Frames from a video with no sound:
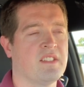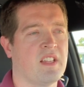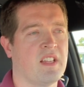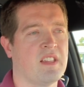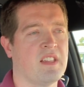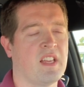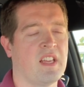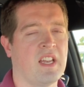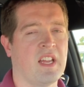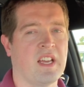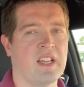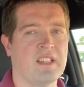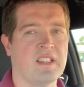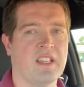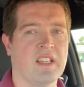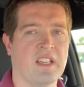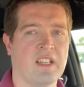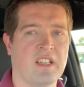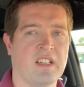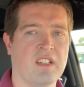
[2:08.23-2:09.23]
and then I
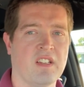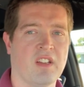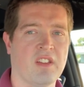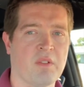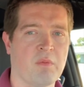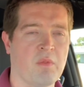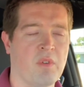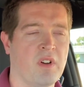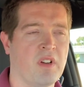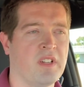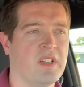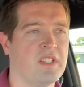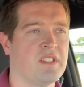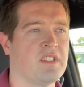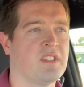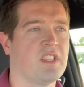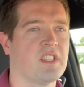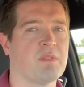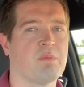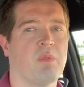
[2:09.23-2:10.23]
did another one in
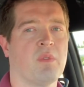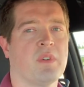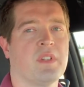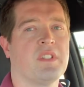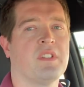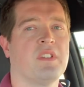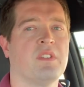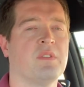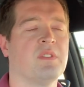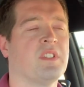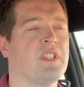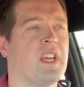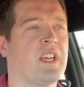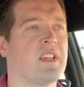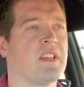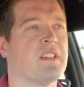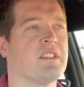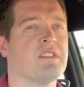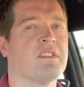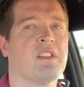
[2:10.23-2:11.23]
6.2
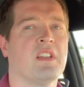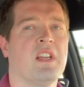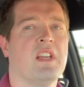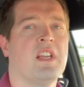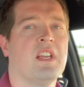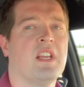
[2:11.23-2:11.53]
seconds.